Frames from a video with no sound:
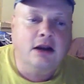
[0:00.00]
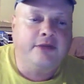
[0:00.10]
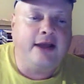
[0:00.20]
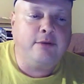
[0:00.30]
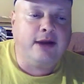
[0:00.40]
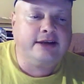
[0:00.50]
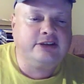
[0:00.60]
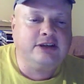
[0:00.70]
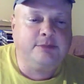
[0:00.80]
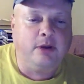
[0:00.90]
They were
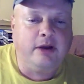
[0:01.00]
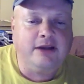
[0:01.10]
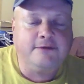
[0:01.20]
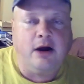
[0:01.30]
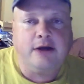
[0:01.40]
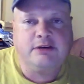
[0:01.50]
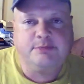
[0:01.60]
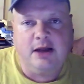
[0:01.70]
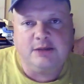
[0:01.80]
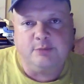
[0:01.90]
actually applying for
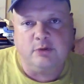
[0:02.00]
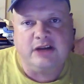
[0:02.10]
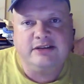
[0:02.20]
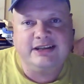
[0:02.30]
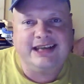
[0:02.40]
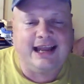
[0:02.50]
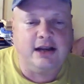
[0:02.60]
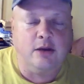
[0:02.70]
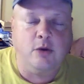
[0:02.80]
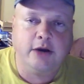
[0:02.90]
Irish passports under the
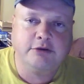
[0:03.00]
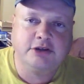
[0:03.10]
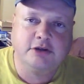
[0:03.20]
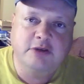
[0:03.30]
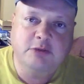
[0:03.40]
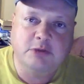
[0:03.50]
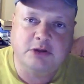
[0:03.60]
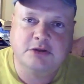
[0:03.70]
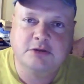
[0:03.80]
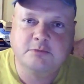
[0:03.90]
Anglo-Irish
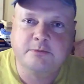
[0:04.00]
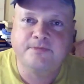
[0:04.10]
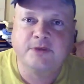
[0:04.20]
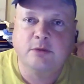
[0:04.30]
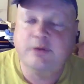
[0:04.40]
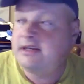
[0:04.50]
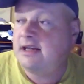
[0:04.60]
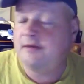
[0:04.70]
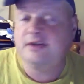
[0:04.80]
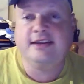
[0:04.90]
Agreement.
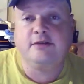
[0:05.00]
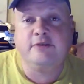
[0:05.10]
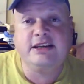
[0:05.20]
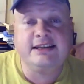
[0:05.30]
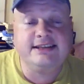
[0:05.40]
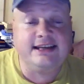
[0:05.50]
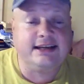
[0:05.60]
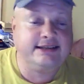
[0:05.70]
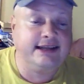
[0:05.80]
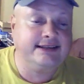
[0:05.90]
You see, the reason they did it
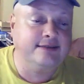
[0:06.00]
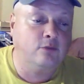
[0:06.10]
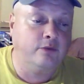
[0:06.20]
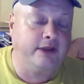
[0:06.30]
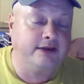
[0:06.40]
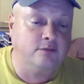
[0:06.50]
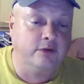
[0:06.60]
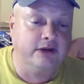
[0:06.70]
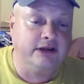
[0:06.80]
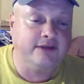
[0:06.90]
because they didn't
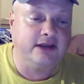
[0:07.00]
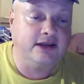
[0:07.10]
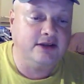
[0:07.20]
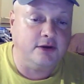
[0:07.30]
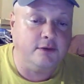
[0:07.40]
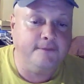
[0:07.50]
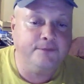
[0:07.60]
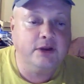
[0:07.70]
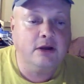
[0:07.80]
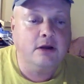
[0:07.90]
want to leave the EU.
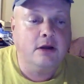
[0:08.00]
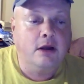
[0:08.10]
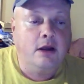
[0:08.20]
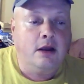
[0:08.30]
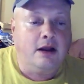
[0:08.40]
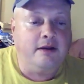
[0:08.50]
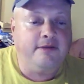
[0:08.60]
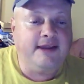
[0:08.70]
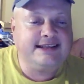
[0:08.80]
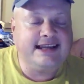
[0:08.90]
And the
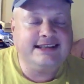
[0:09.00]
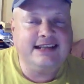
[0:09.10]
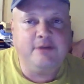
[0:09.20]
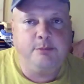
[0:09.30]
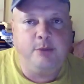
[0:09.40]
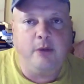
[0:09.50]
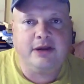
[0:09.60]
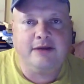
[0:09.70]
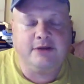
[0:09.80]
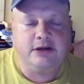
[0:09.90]
thing is, they'd never
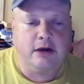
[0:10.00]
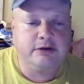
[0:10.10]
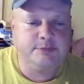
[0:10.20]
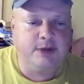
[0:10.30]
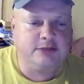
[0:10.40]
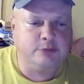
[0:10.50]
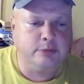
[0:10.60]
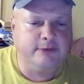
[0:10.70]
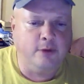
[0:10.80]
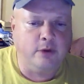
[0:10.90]
bothered having an Irish
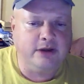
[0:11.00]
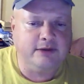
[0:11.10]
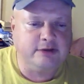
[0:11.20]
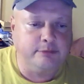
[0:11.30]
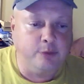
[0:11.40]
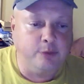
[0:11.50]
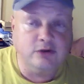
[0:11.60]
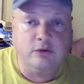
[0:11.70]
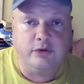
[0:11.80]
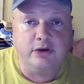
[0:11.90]
passport before, either because they were born
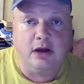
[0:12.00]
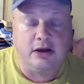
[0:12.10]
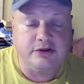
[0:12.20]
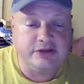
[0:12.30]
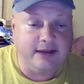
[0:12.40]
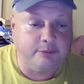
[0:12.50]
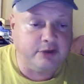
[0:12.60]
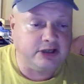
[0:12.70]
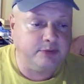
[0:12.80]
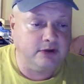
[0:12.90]
in Northern Ireland, you get a
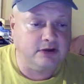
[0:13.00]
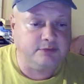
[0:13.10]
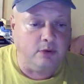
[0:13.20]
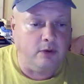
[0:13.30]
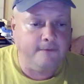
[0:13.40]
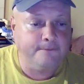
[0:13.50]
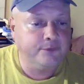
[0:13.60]
British passport.